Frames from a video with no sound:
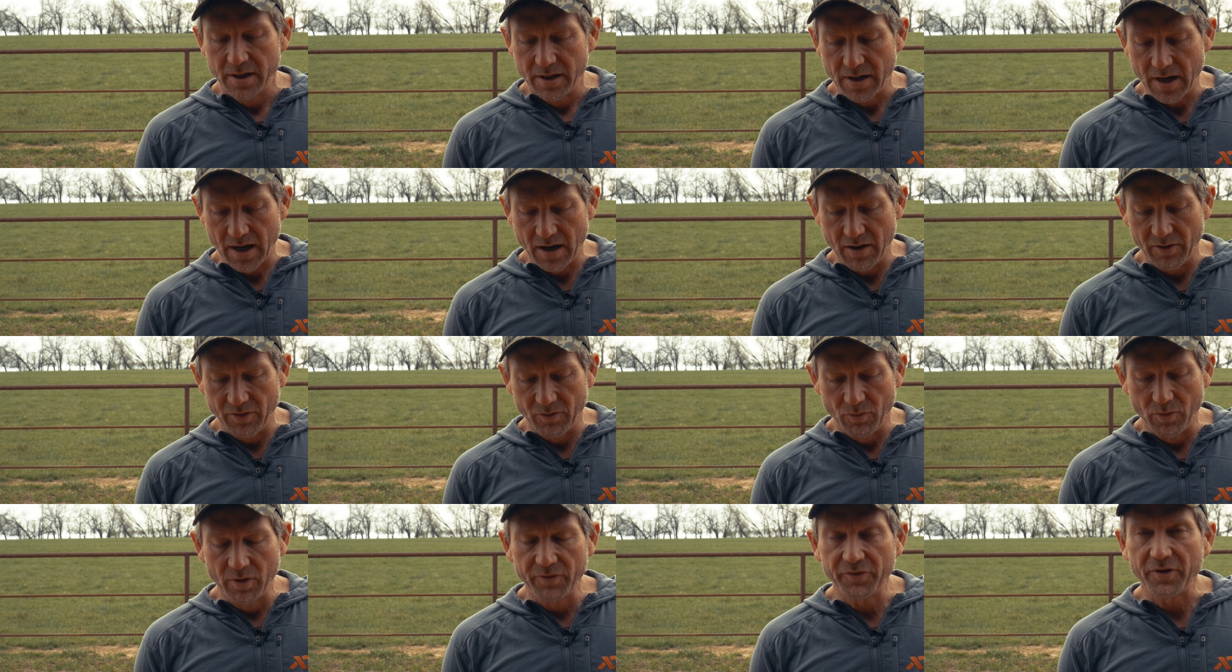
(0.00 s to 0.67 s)
Now,
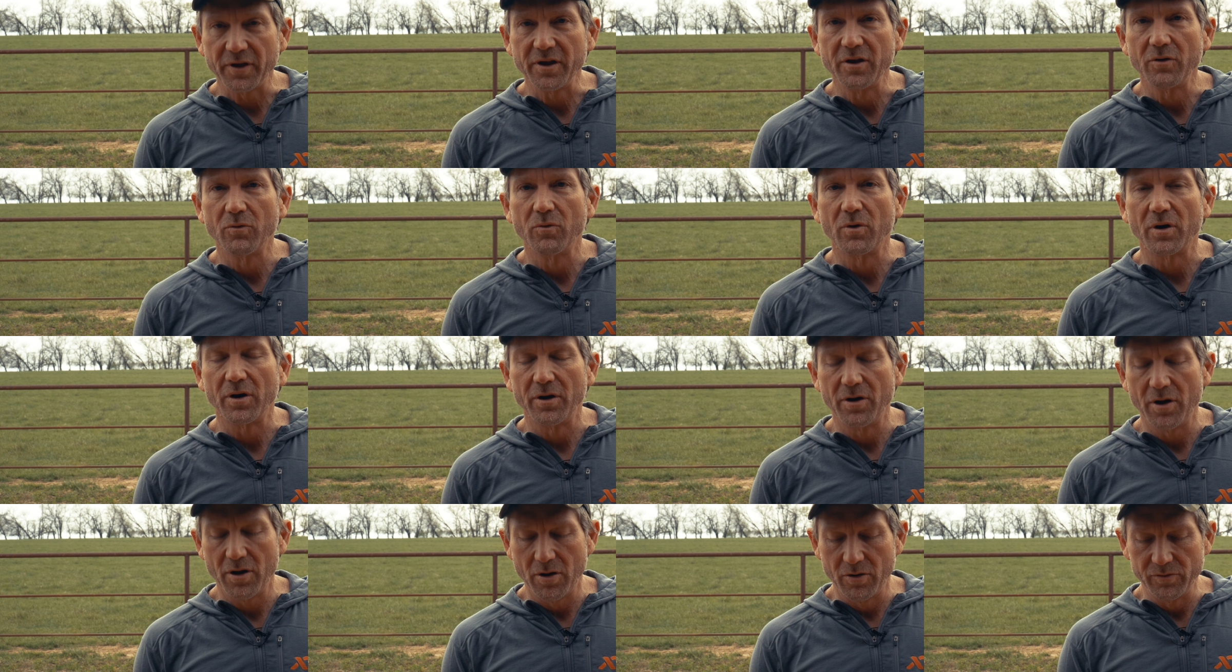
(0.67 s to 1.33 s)
the one thing you want
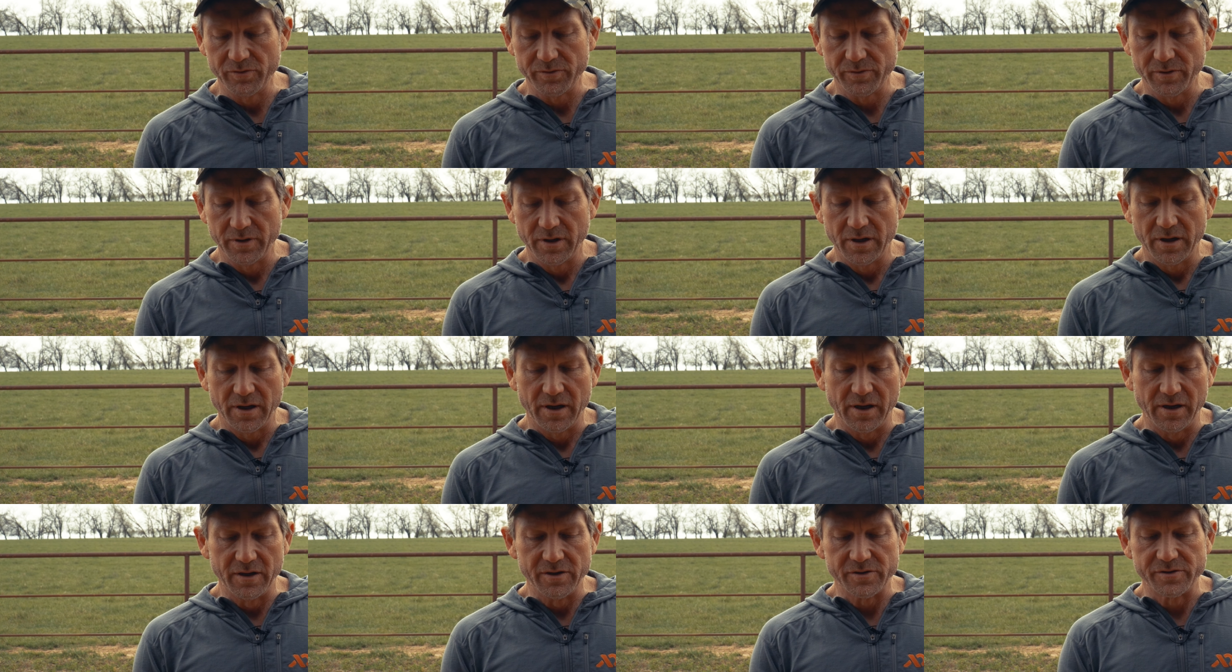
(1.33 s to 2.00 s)
to note
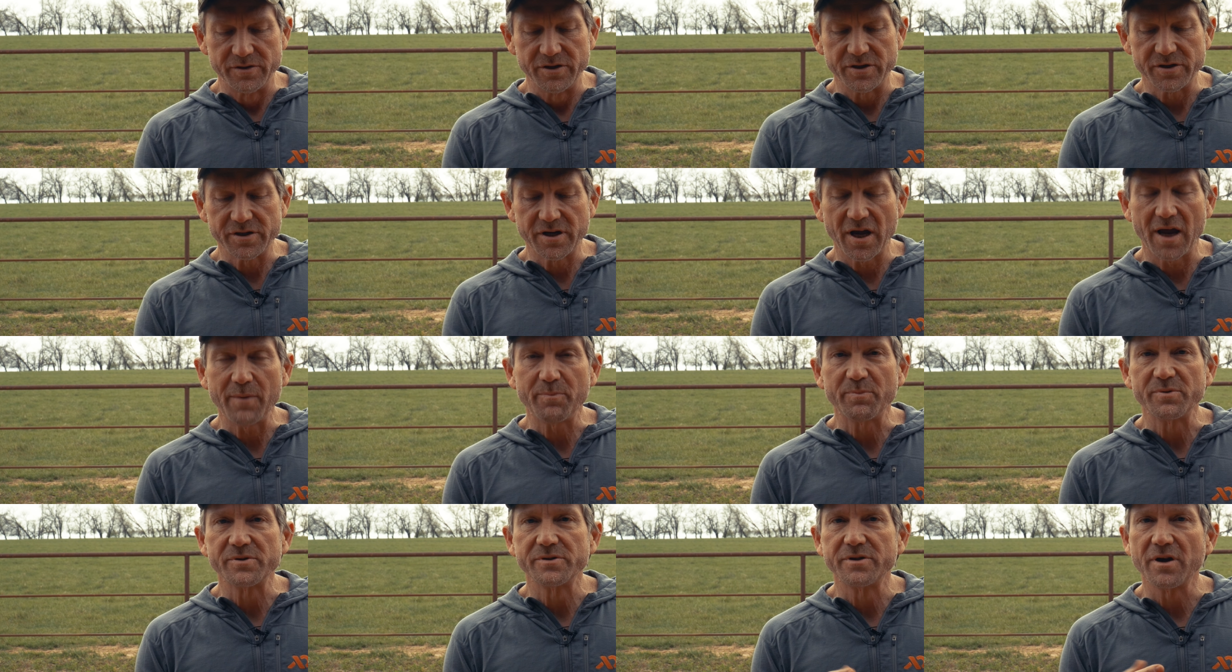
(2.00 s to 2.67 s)
is this
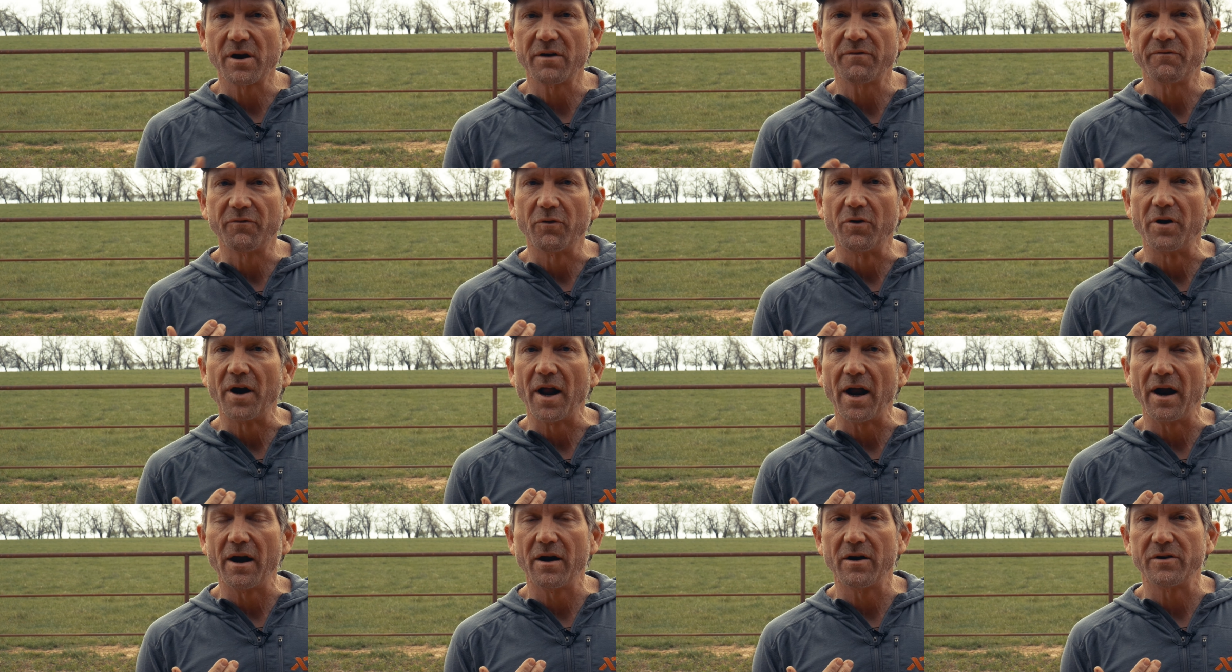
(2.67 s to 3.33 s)
tape is there for
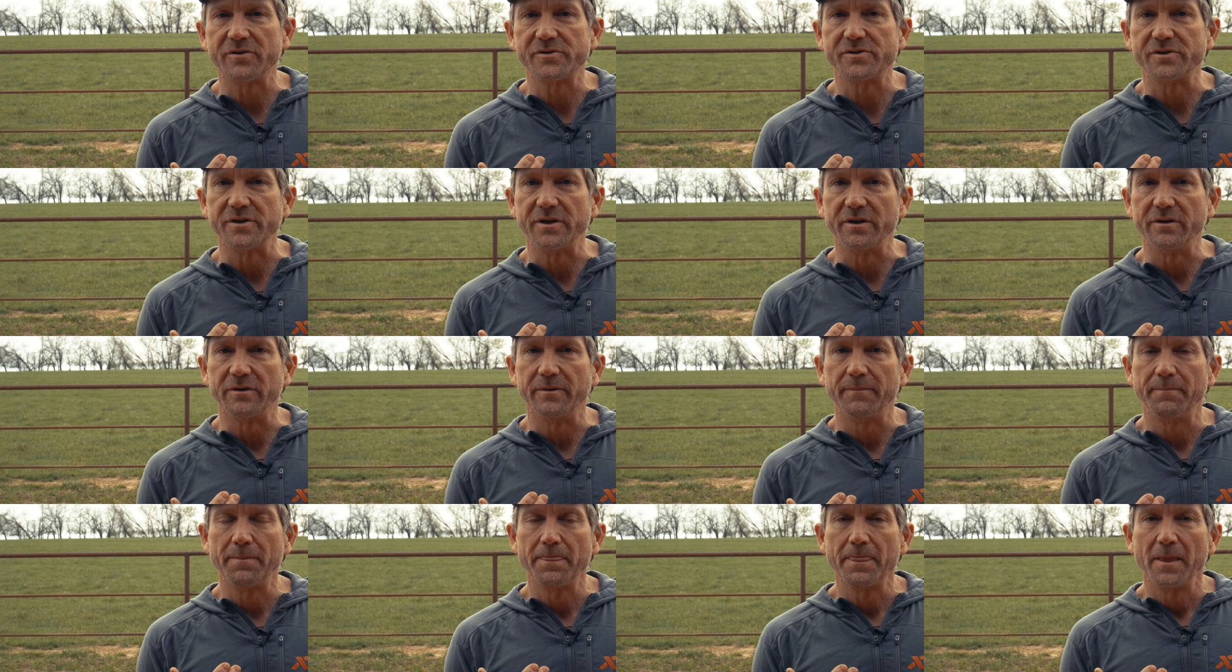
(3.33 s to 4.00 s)
an air
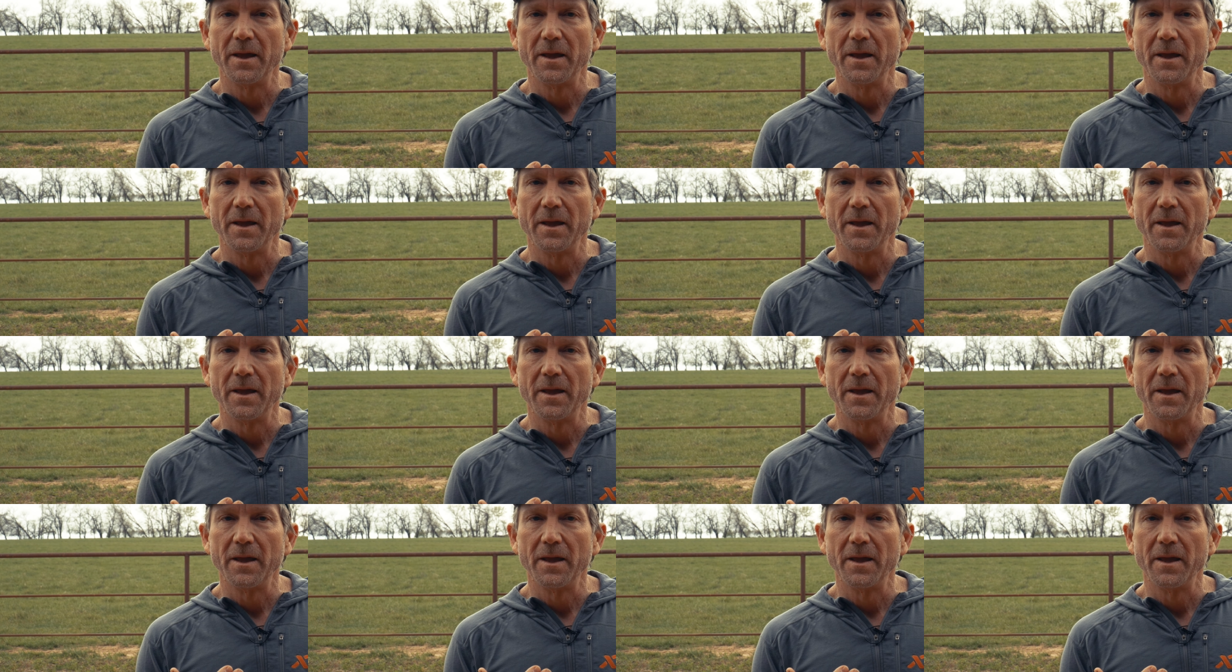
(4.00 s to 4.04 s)
seal.